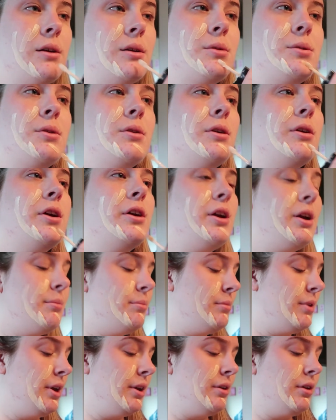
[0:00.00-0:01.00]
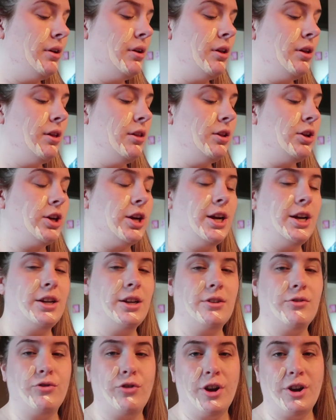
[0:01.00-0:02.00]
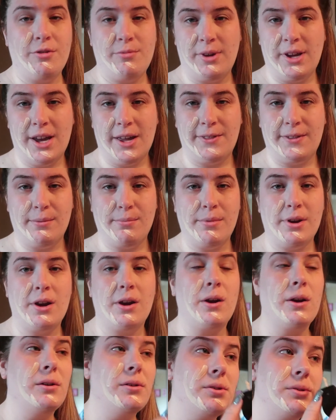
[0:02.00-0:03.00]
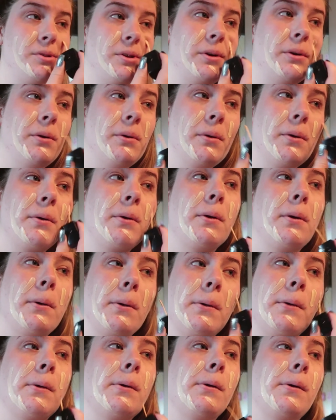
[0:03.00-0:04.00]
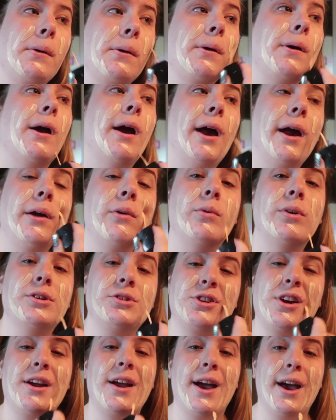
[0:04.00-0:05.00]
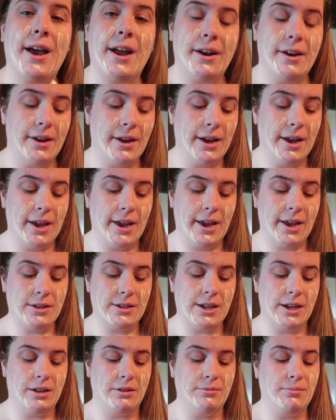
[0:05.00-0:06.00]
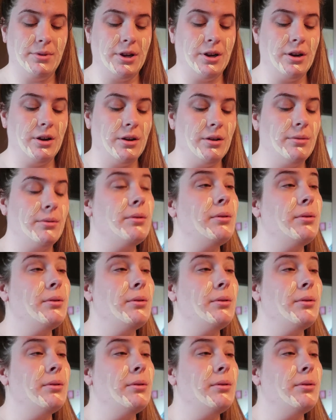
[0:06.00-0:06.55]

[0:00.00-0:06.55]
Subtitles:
Sorry, I'm like looking in front of me at the mirror, so I wish I had a handheld mirror.